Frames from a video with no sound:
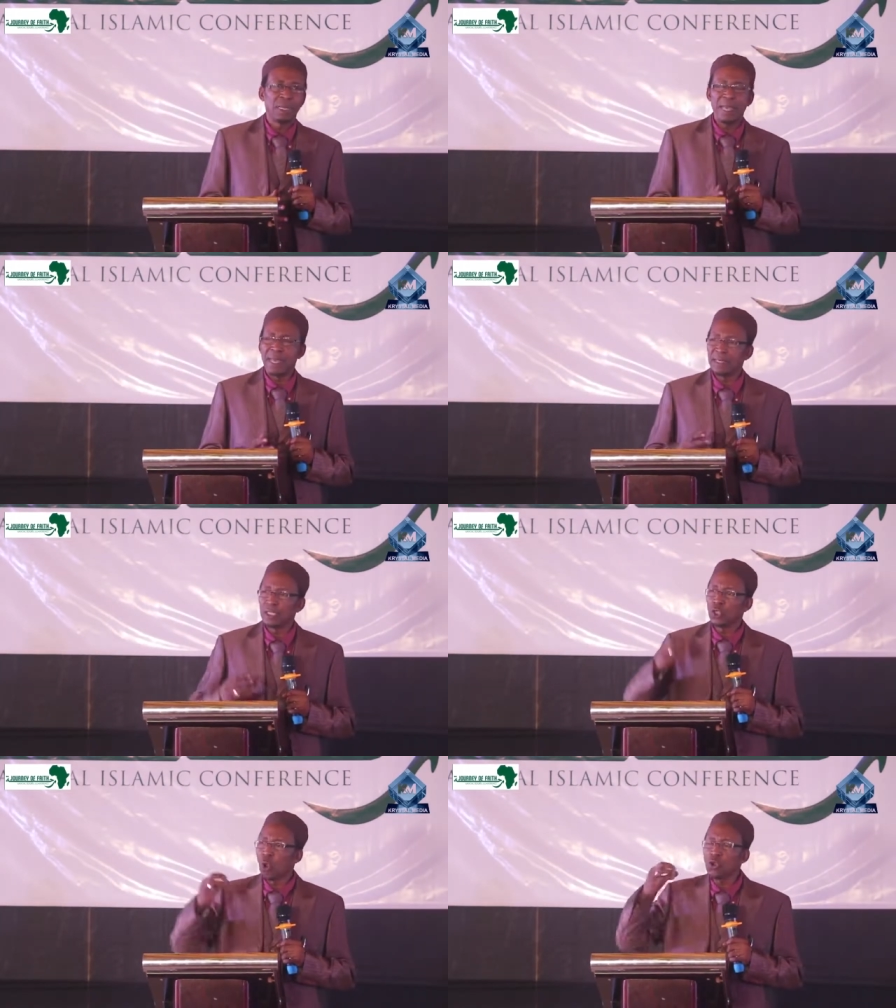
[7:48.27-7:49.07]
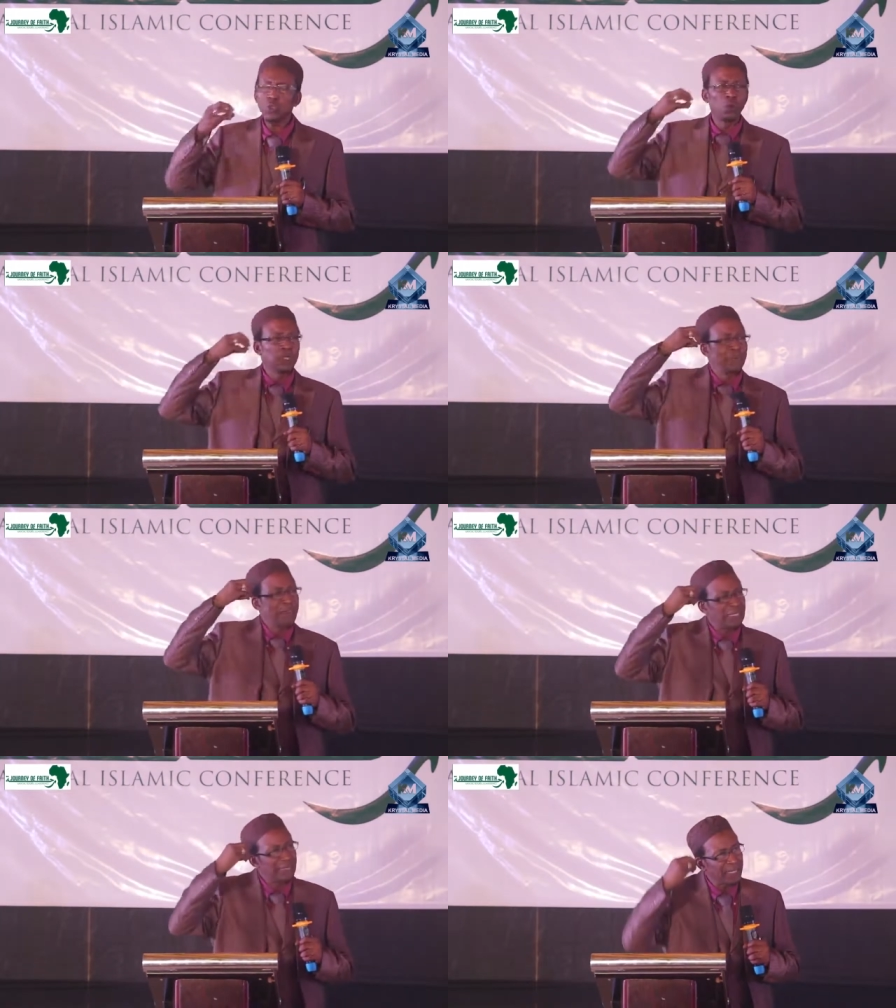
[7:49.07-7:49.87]
and those with
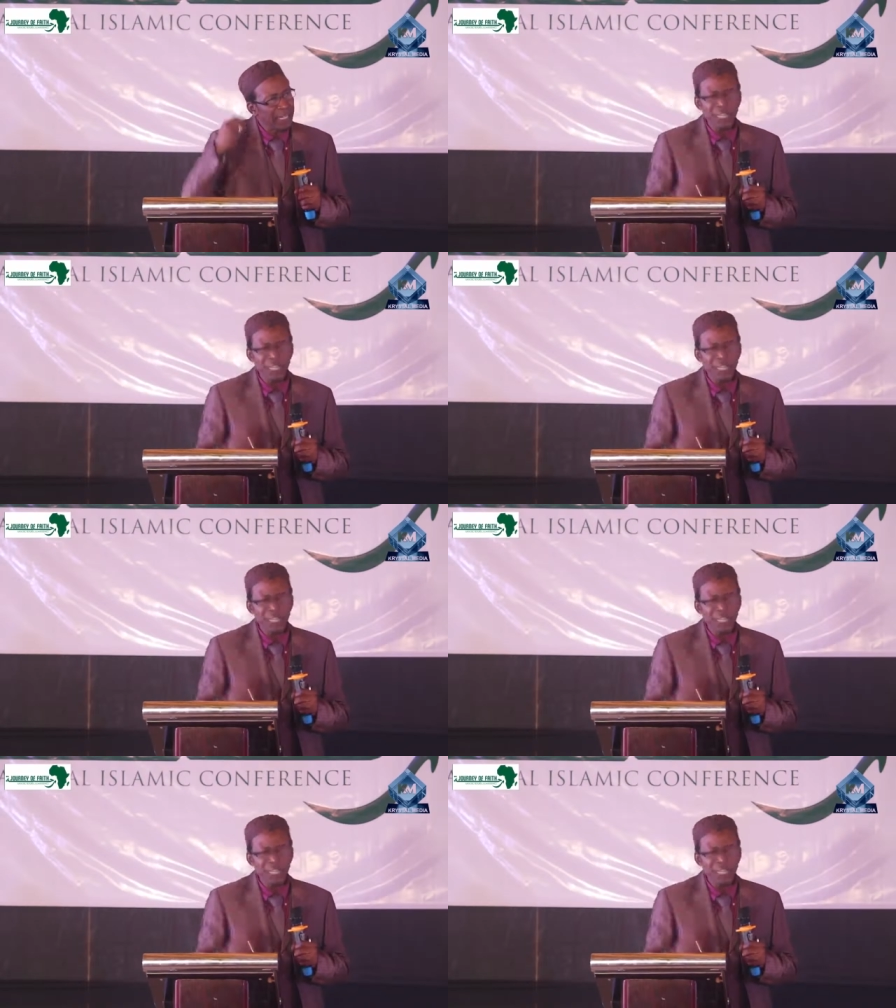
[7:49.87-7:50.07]
vested